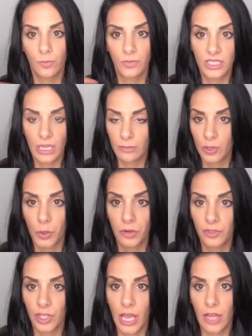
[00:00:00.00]
some sort
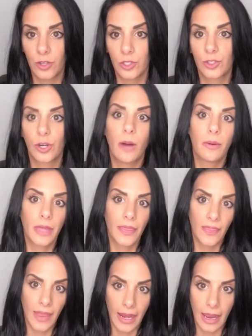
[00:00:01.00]
of childhood trauma
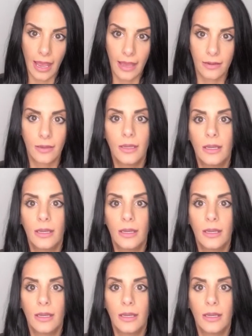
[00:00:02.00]
that they had.